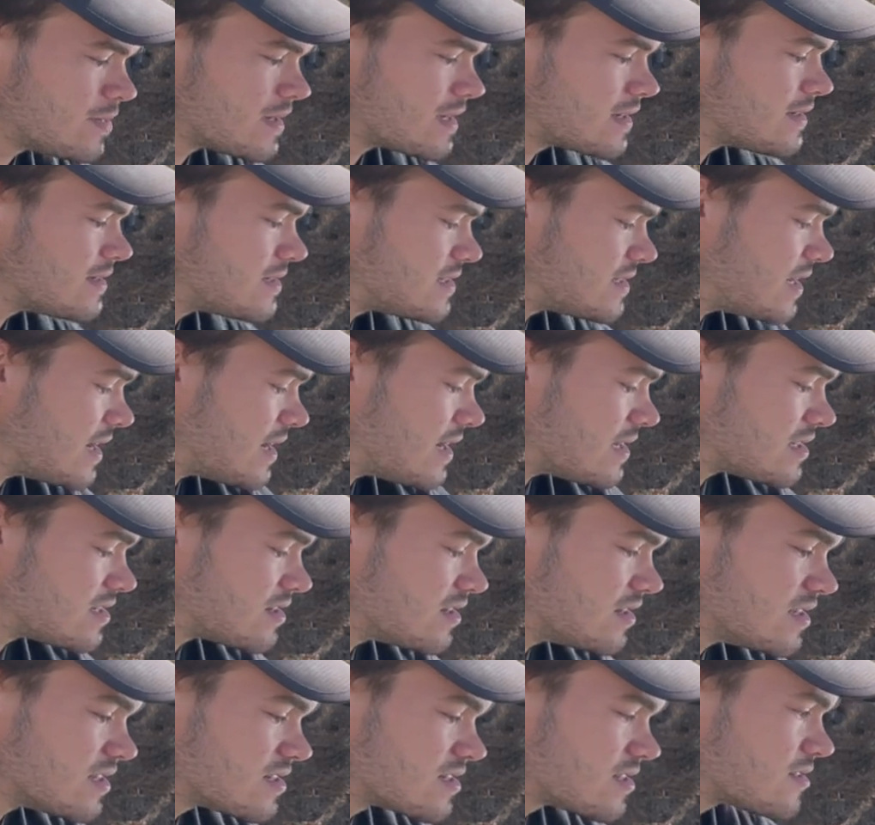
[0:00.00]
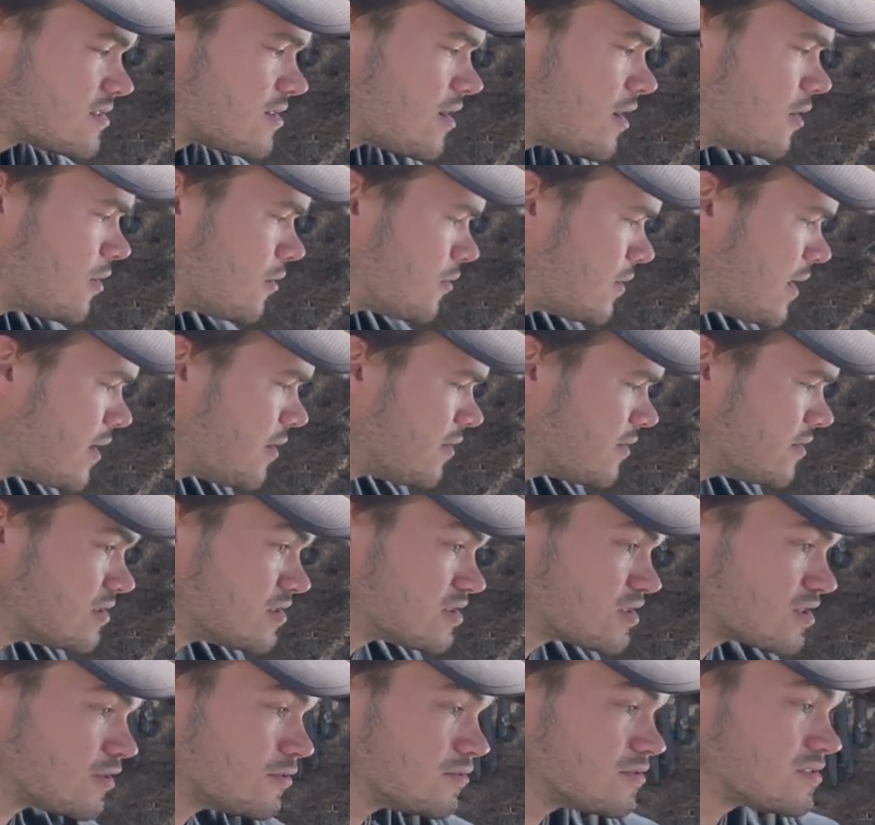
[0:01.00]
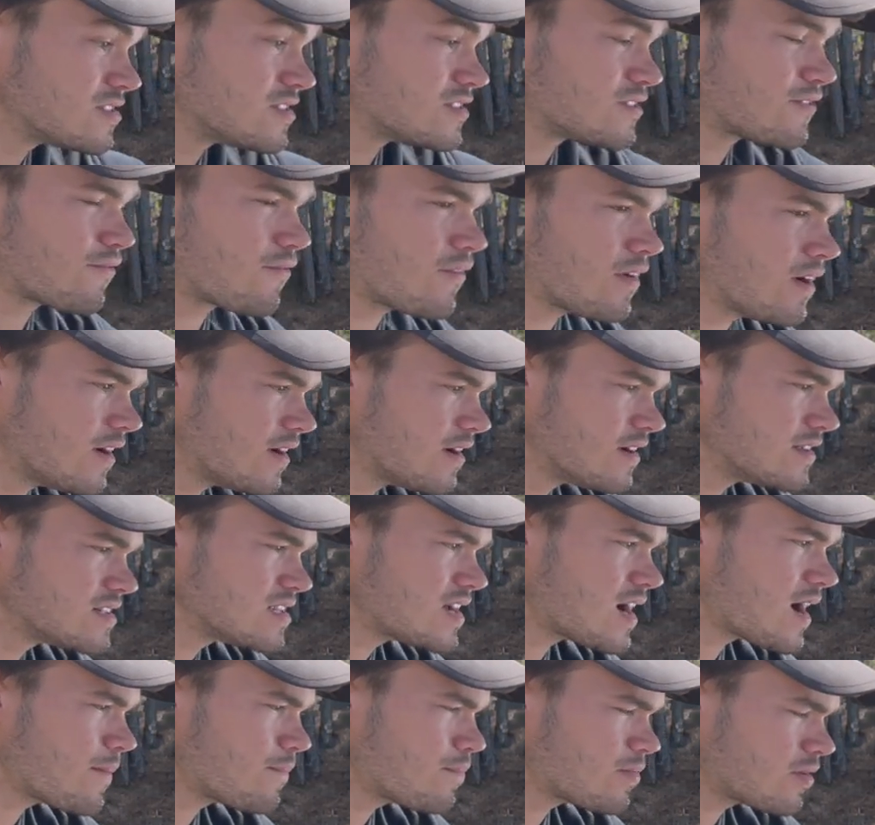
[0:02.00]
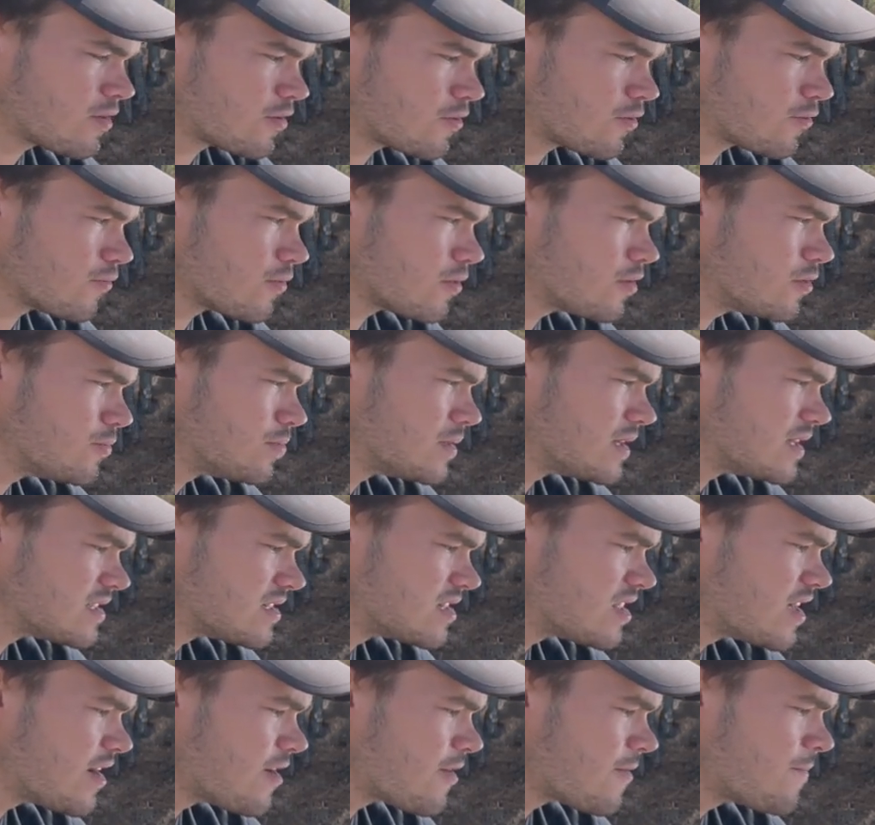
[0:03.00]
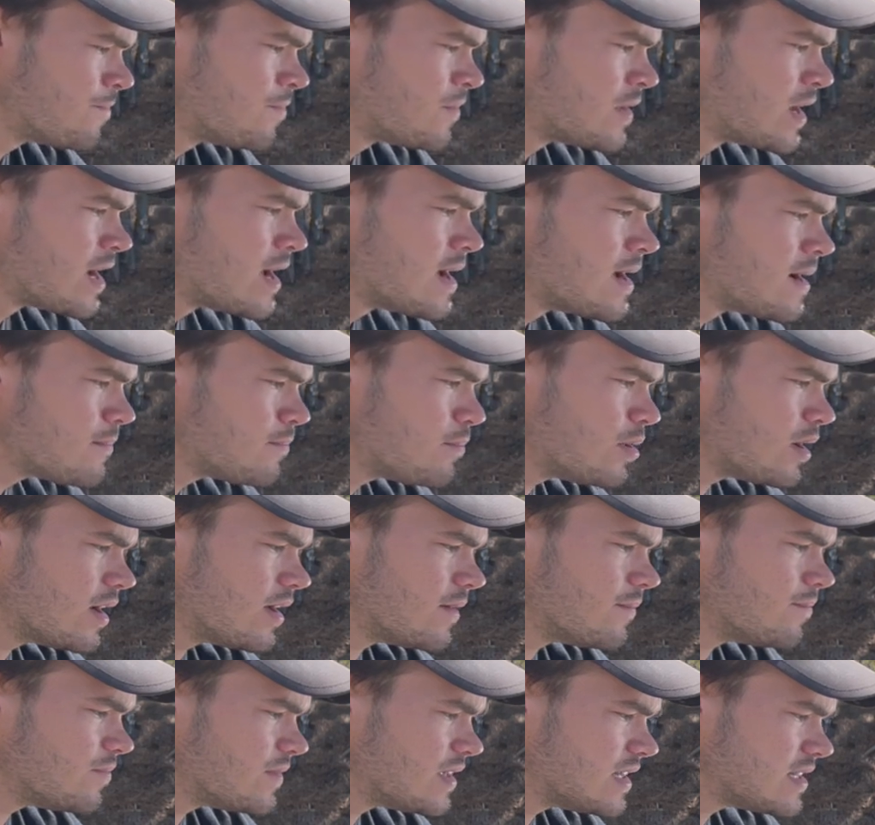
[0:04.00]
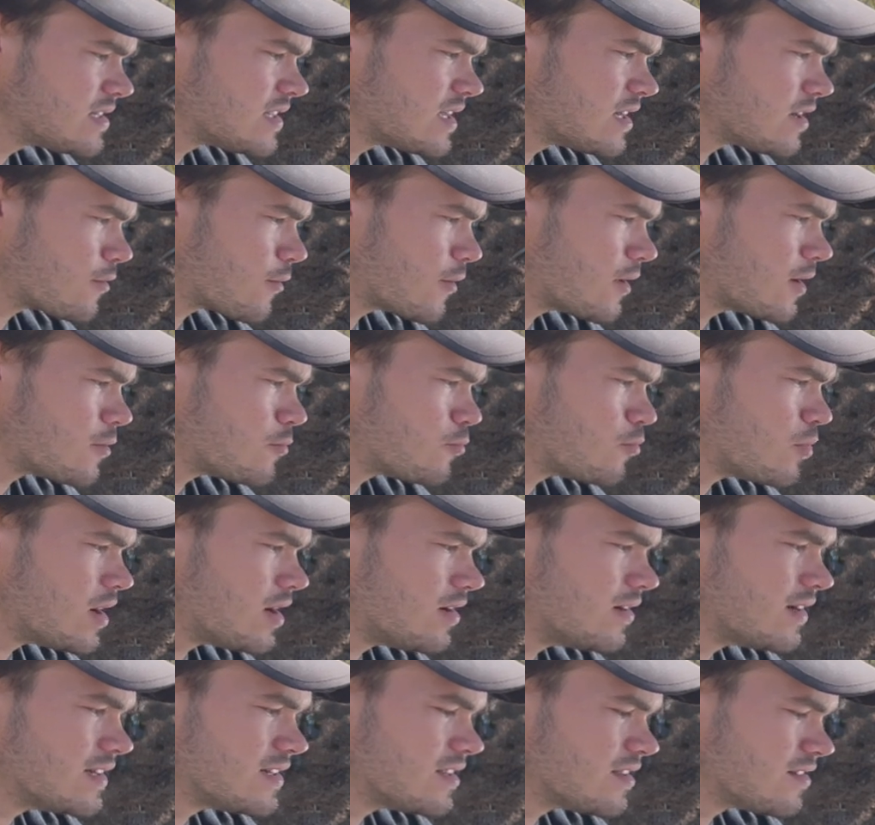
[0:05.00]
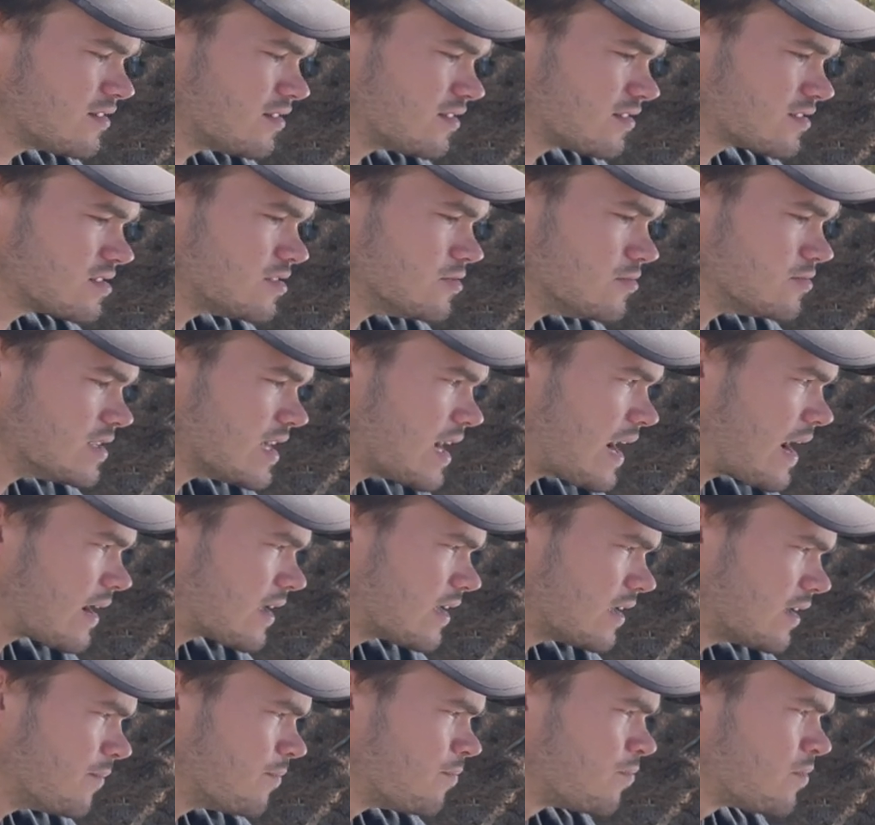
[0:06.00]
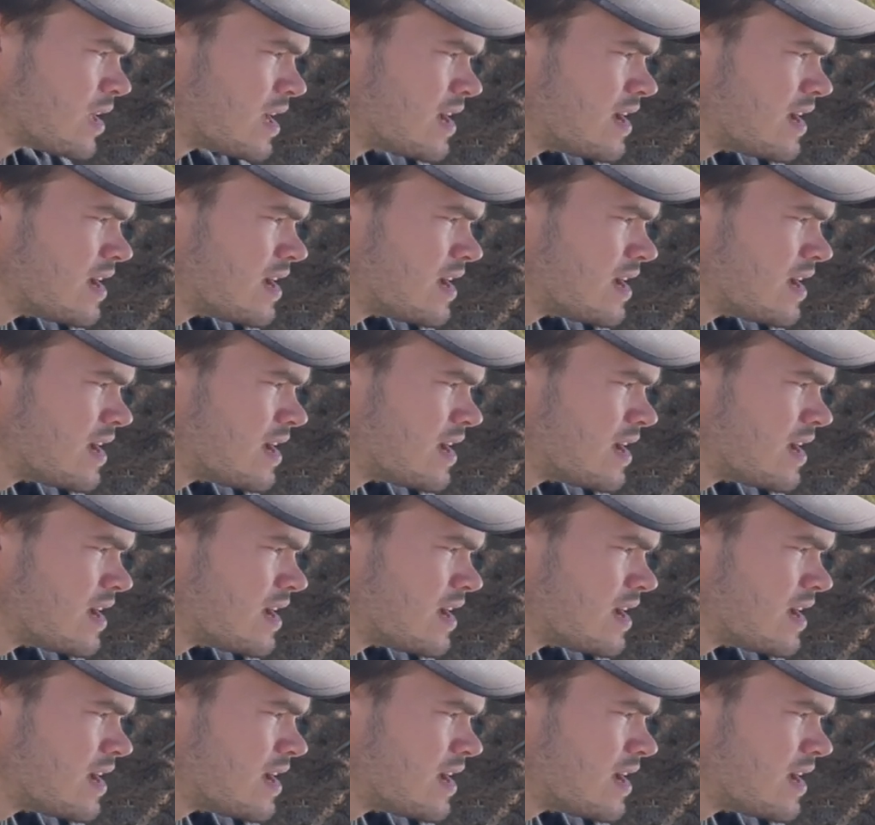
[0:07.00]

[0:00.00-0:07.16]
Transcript: because yes, this is hollowed out and so is this top grille piece there, but it's integrated well. It doesn't look too tacky.